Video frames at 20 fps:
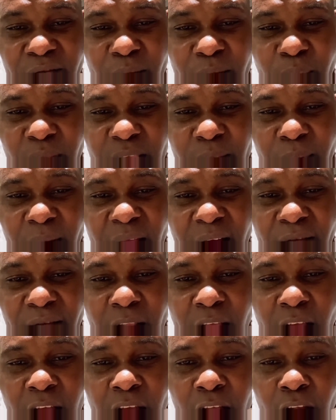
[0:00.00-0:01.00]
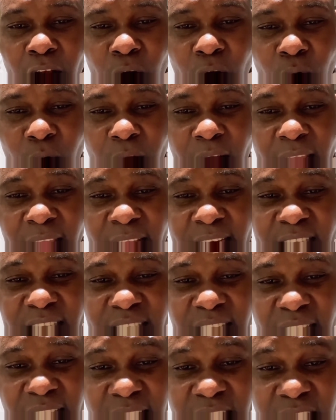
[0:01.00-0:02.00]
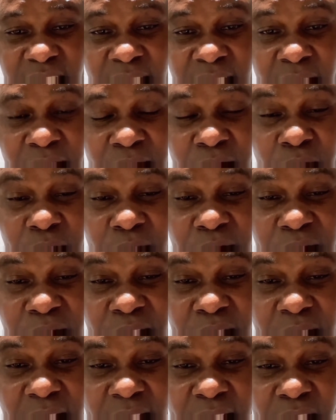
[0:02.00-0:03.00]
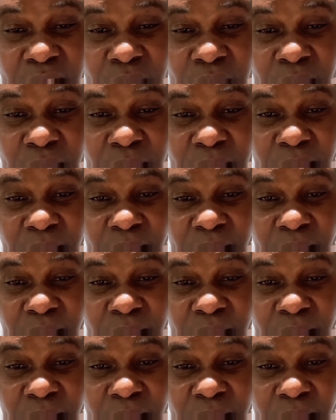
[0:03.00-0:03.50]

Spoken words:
for people of local and international vote for you, Andrew.